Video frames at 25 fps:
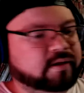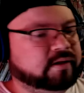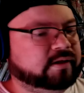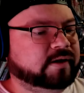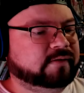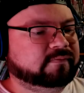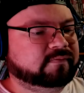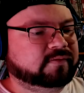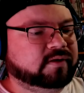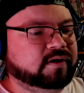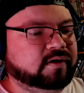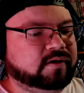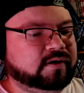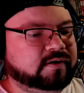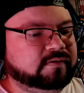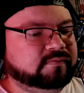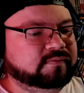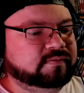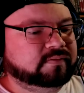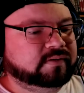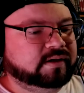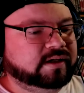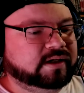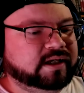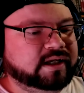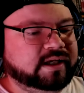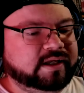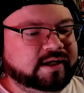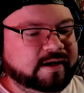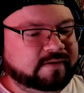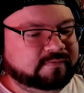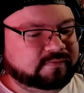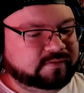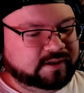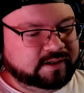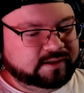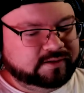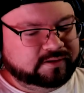never thought of again
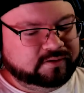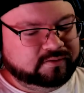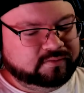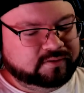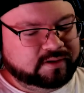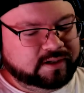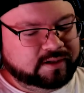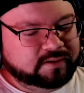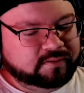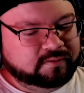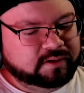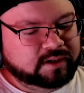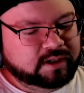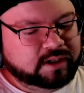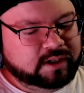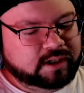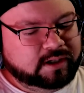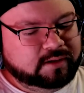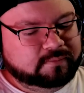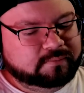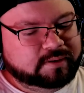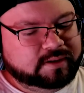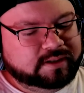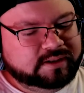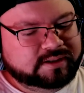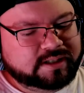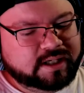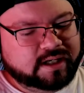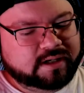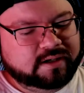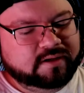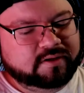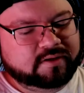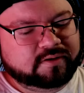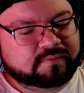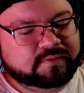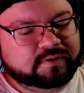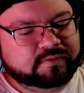after that till now. But he's got
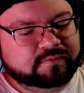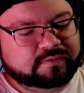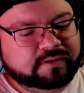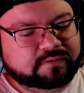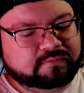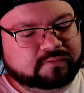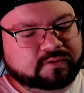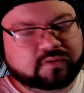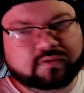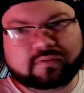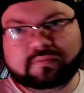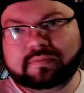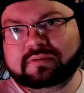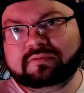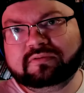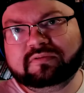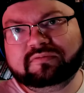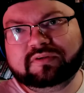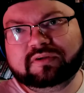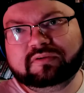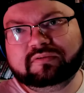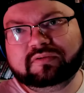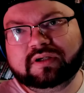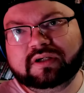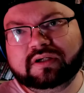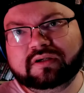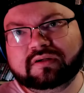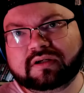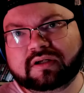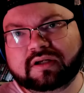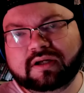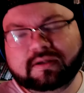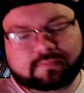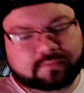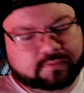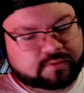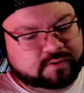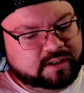another movie that we're going to be reviewing here in a
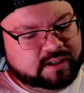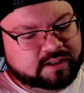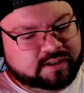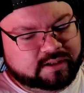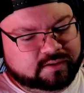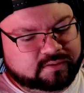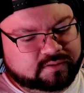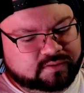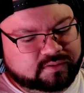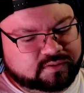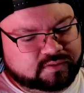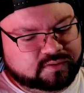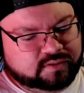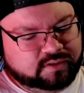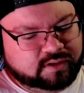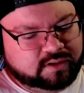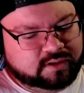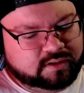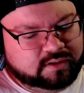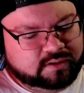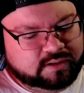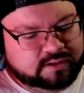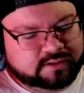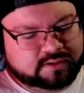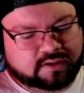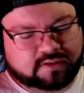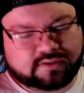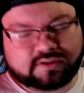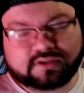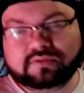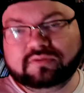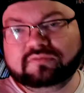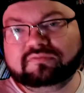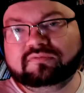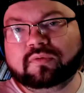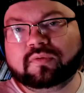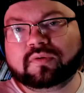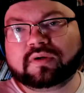couple of days that's
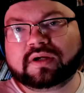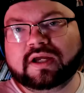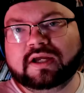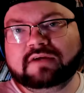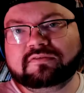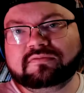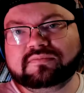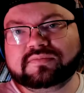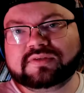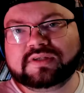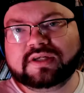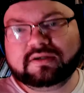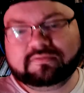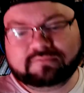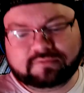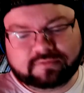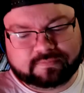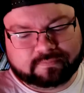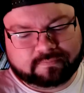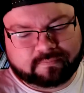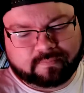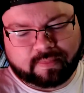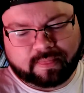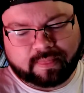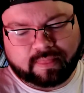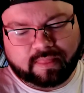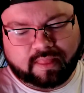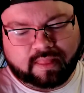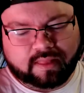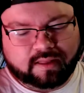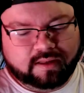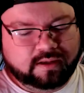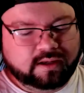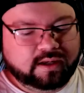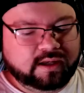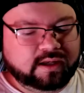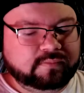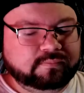also in 4K from Severin.
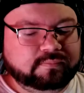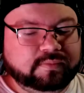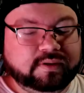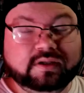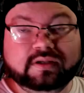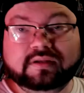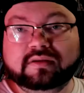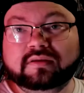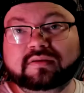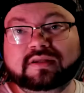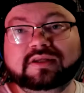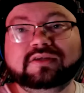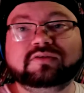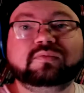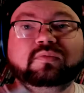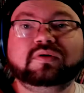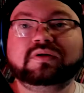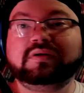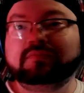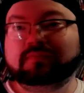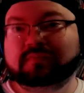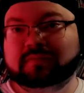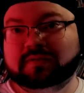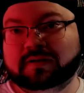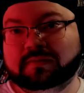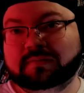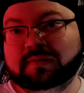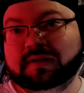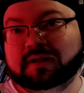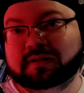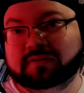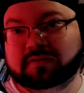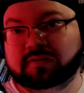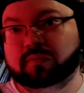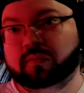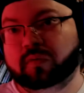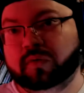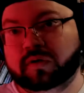But this one, to me,
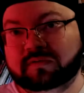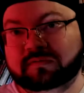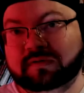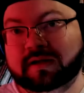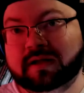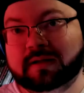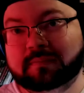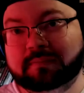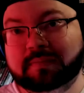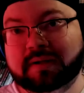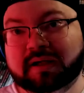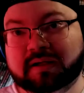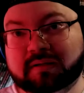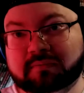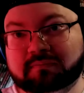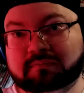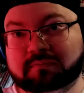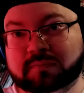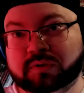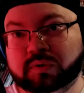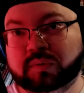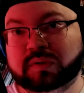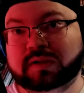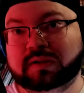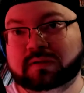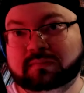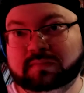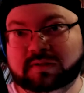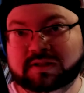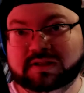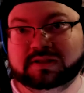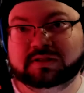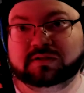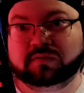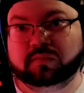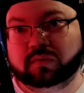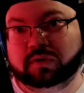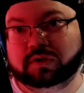is the one. If you had to pick between them,
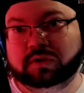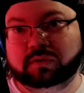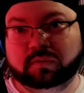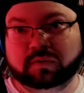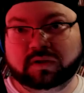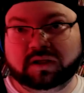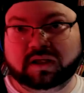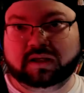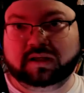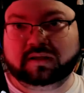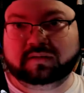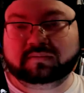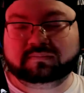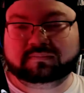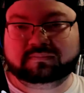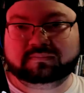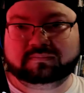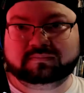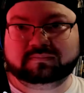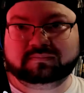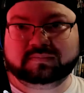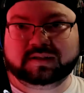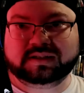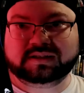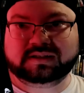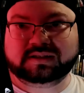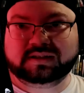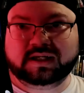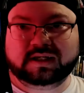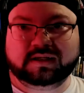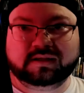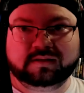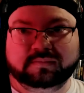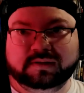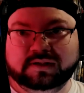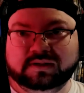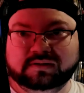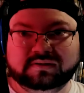this is the one you want to get. That's Day
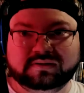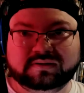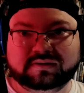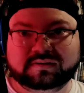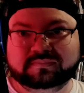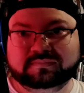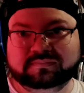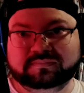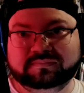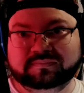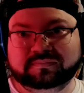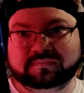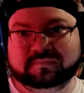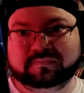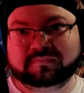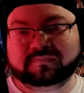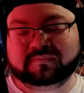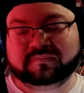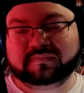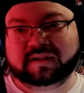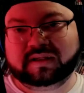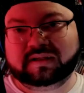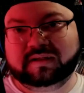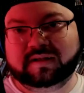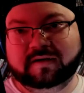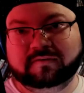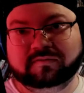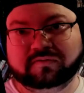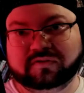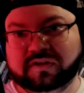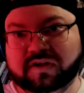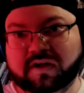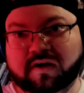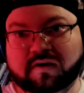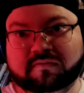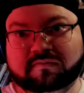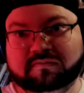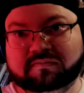of the Beast. Devil
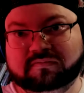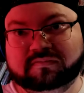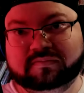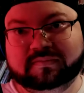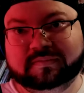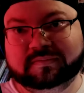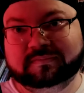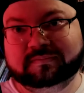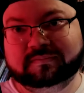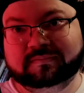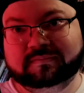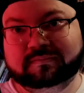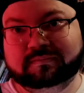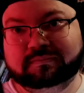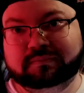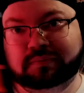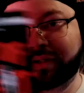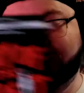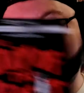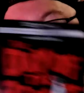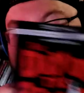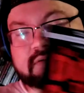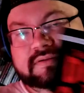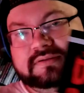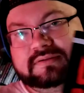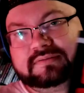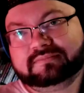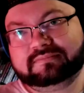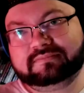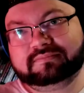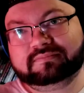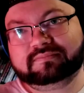stuff. But